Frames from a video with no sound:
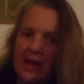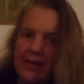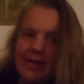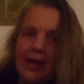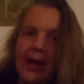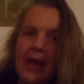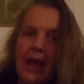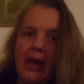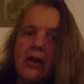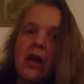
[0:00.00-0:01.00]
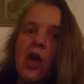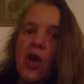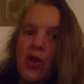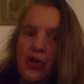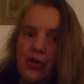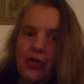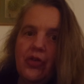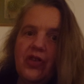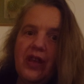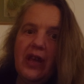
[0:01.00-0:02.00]
saying,
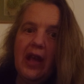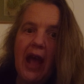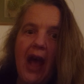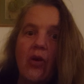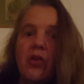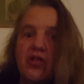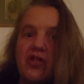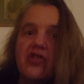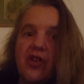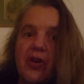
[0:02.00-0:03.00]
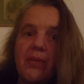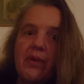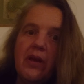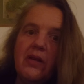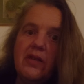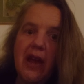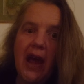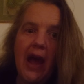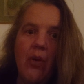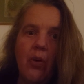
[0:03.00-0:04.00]
using our discernment,
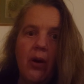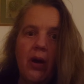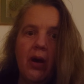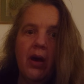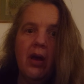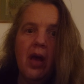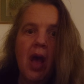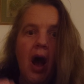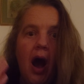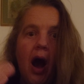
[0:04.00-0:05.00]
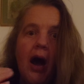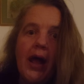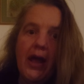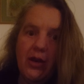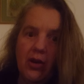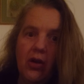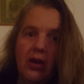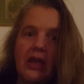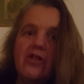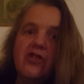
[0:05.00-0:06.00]
our higher
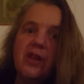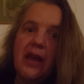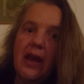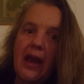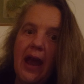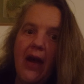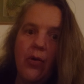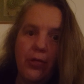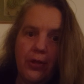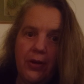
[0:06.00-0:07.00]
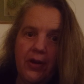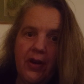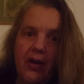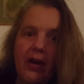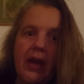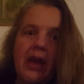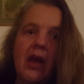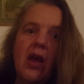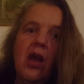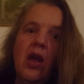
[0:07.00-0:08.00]
knowledge in our third eye,
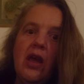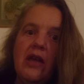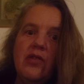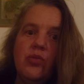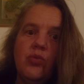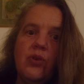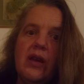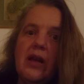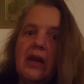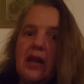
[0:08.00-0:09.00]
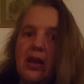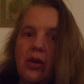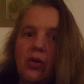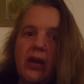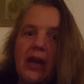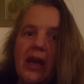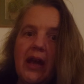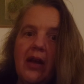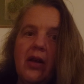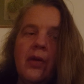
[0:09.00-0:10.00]
is really
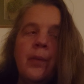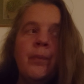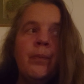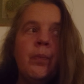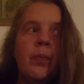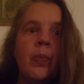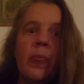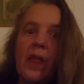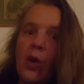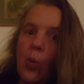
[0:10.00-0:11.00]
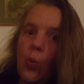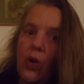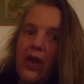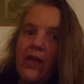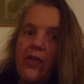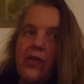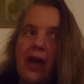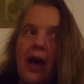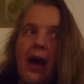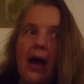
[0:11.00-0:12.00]
looking with
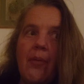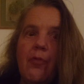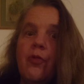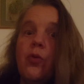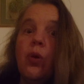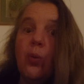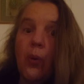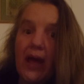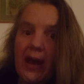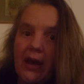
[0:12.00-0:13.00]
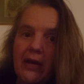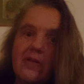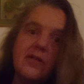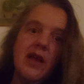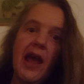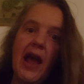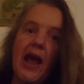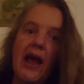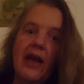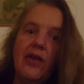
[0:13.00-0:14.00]
full awareness
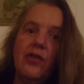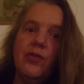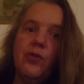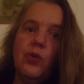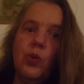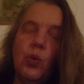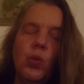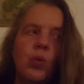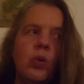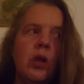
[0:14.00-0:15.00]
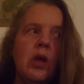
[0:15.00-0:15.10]
and full